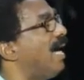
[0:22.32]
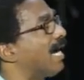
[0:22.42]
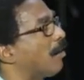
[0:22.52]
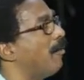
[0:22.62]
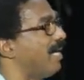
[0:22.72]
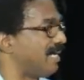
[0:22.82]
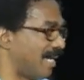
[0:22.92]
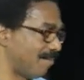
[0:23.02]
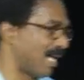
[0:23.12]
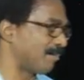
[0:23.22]
echoing
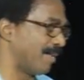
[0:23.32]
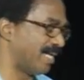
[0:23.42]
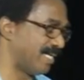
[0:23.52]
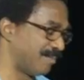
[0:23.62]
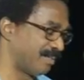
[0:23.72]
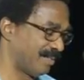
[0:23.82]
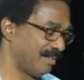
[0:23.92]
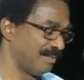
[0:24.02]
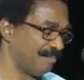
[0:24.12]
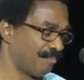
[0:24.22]
them, not many,
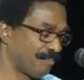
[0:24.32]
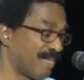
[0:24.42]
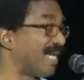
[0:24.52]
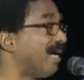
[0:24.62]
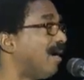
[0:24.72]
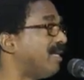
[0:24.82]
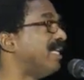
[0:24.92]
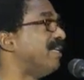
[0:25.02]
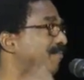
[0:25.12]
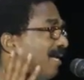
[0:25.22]
but they are on
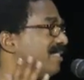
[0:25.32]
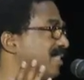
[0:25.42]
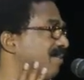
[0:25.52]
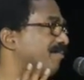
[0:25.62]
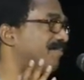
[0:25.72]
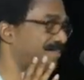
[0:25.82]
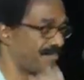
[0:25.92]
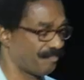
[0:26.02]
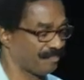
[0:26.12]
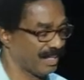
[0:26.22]
the defensive.
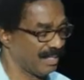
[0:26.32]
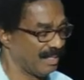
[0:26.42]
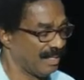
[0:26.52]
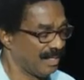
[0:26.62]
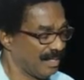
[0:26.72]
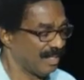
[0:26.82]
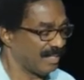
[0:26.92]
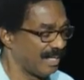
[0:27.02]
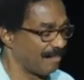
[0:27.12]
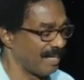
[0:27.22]

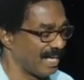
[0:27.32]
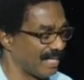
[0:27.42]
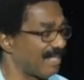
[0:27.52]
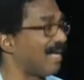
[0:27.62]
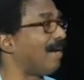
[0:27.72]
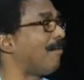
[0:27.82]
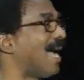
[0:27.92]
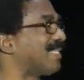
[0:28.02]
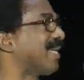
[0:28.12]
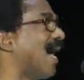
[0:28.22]
They made a
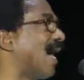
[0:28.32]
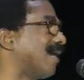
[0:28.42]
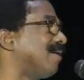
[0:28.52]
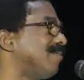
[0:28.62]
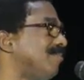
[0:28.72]
rash act.